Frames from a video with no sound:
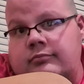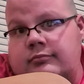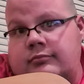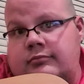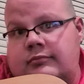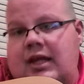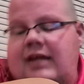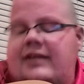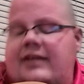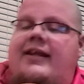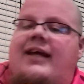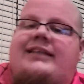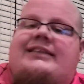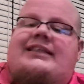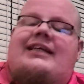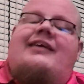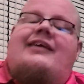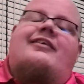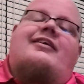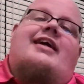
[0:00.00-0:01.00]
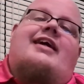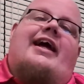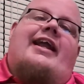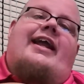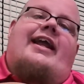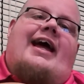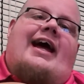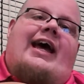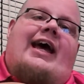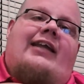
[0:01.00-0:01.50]
And that's how I kind of
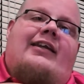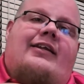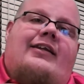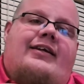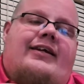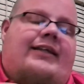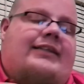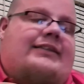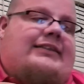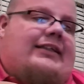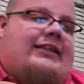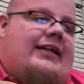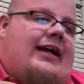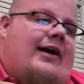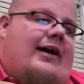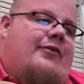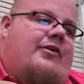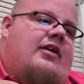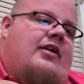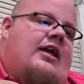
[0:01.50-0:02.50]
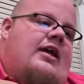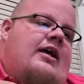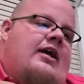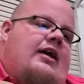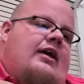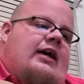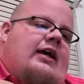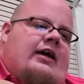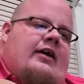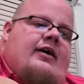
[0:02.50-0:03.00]
add leads. And I would
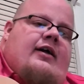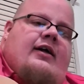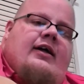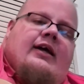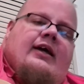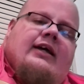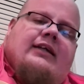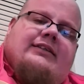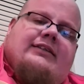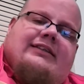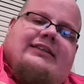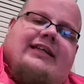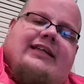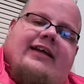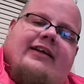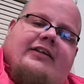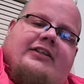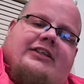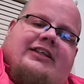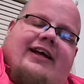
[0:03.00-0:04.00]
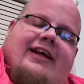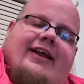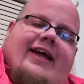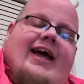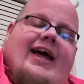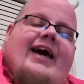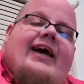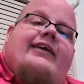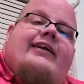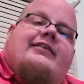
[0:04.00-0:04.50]
just kind of try to
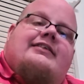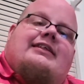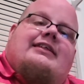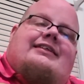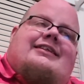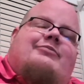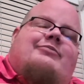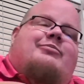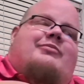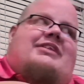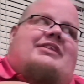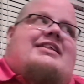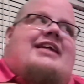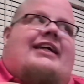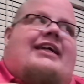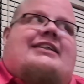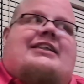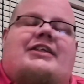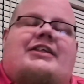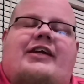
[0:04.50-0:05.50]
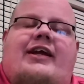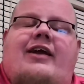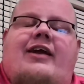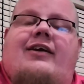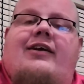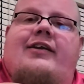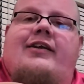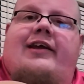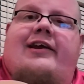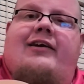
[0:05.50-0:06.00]
add some texture here
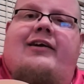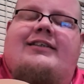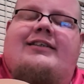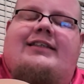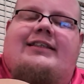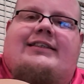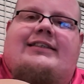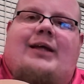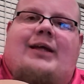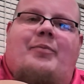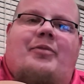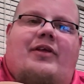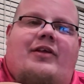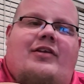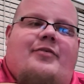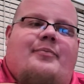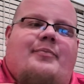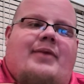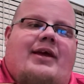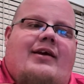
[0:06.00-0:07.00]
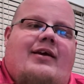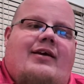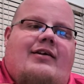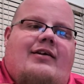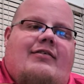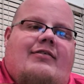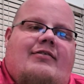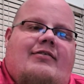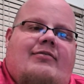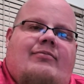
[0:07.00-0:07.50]
and there, just something to
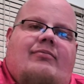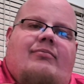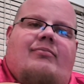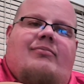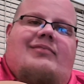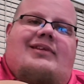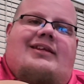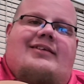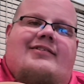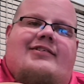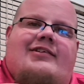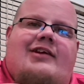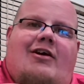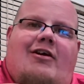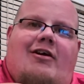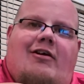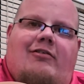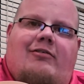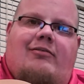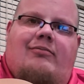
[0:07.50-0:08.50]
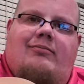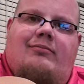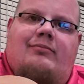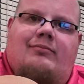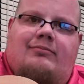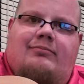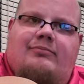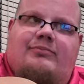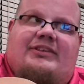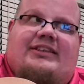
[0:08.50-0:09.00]
make the song
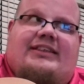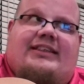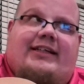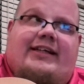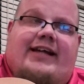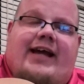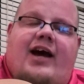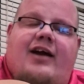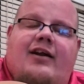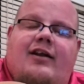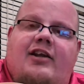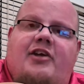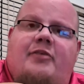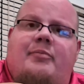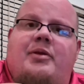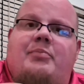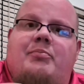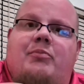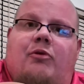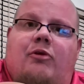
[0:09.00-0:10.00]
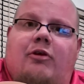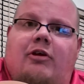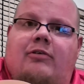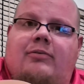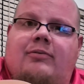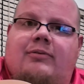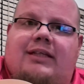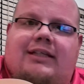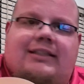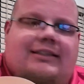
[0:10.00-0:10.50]
stick out a little bit more,
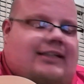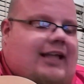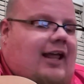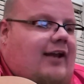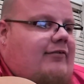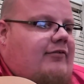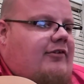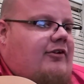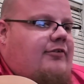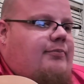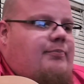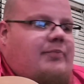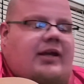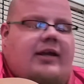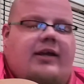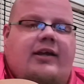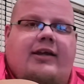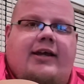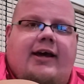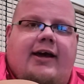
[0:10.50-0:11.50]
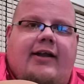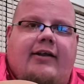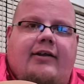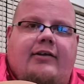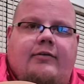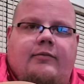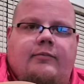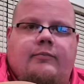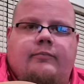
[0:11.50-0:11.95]
instead of just being kind of,